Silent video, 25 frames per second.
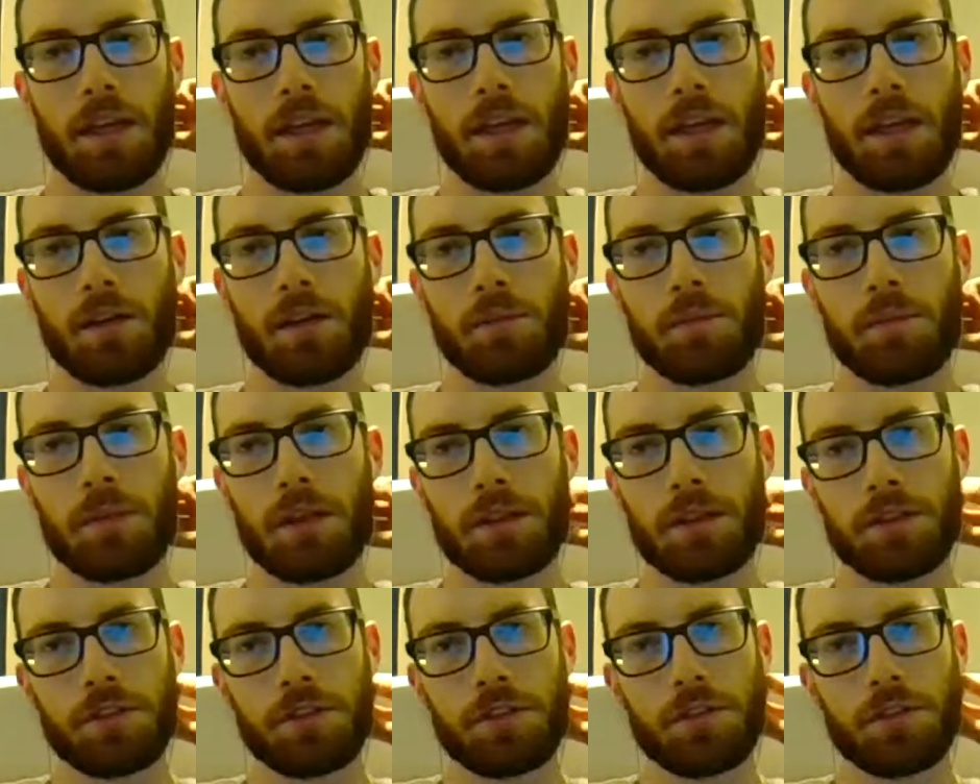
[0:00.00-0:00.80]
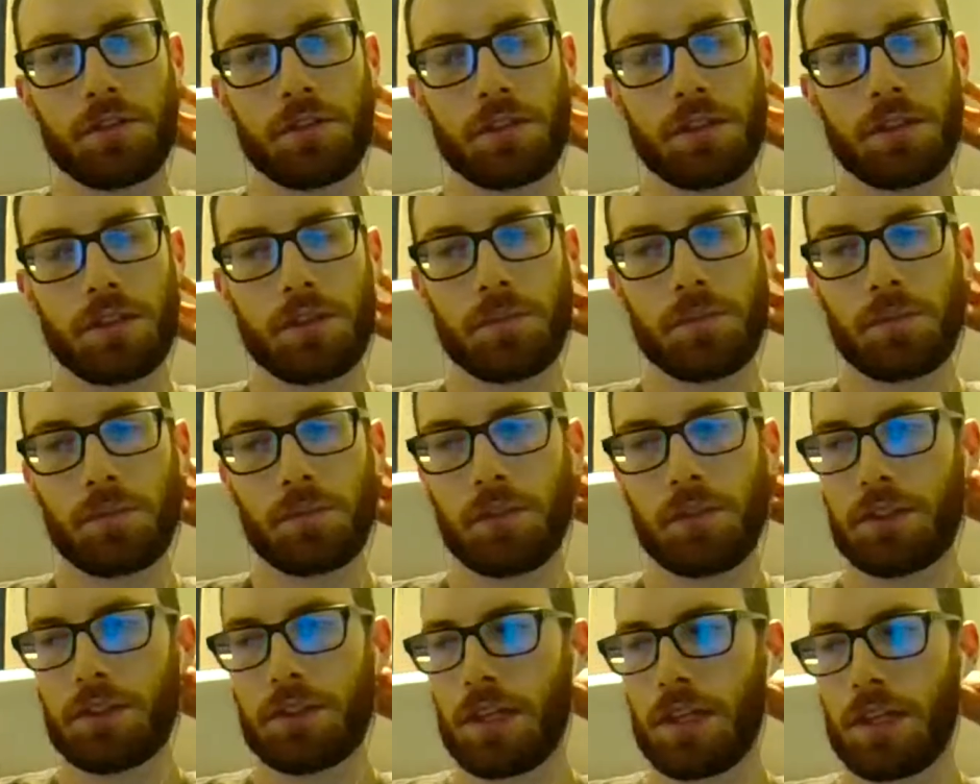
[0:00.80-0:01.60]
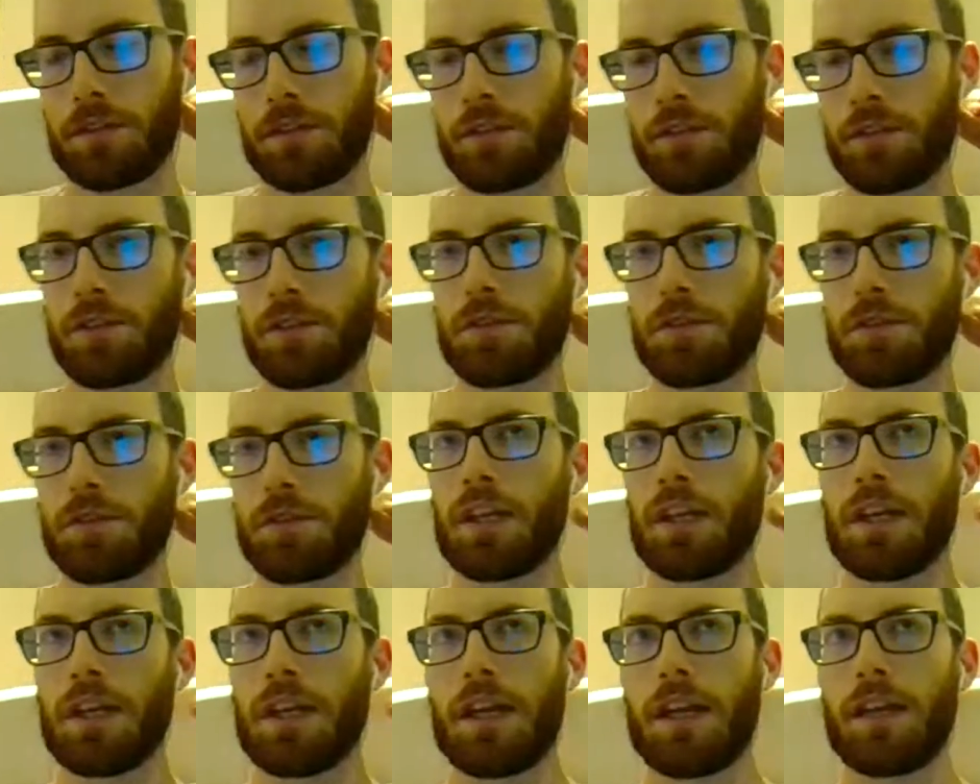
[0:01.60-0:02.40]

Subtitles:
and Harmonix is looking to branch out soon,